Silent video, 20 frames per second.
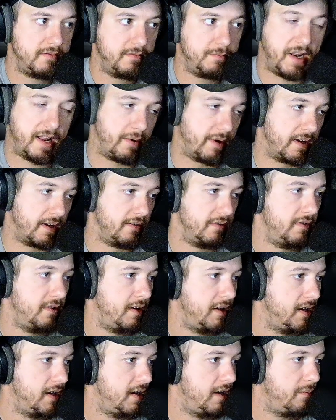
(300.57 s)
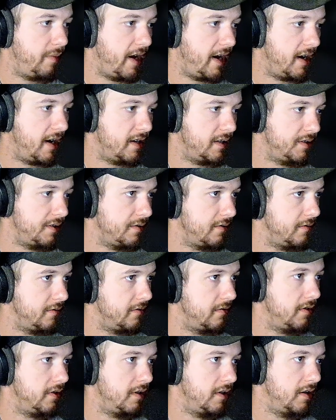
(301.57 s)
But anyway, pears.
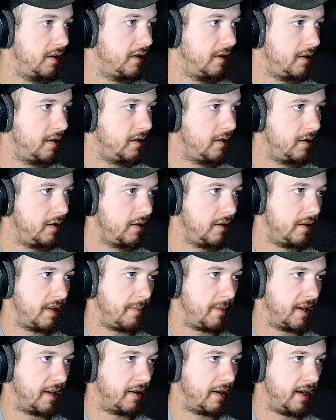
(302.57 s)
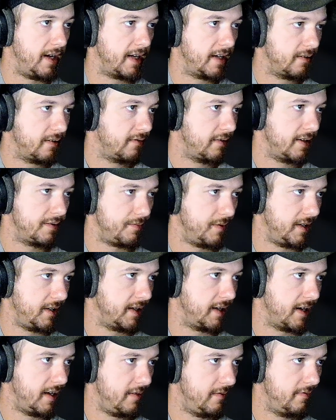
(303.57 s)
I mean, like, it's really
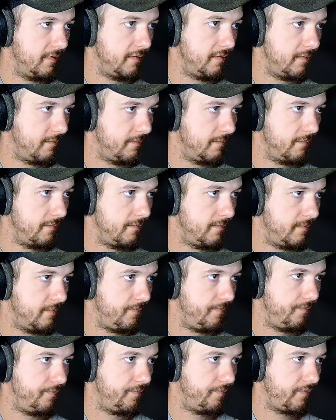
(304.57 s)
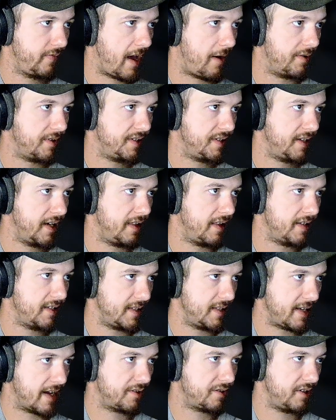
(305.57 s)
good. I would say this
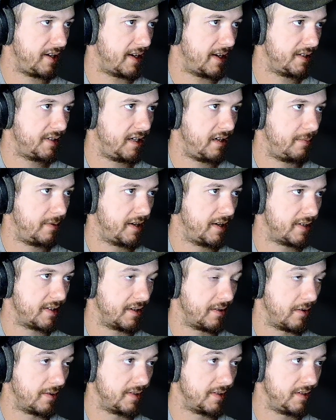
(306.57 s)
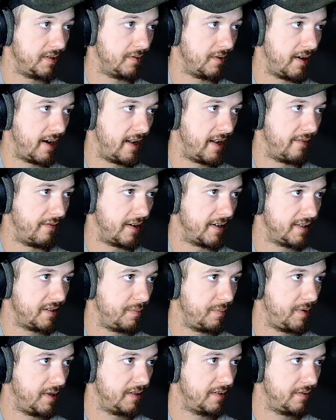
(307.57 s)
is actually S tier because it goes into a lot of
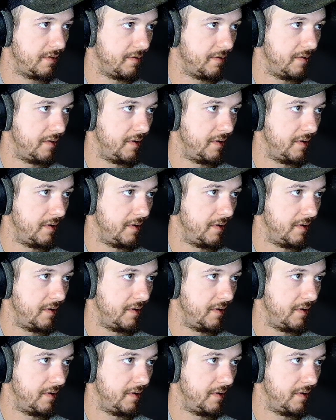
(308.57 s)
recipes.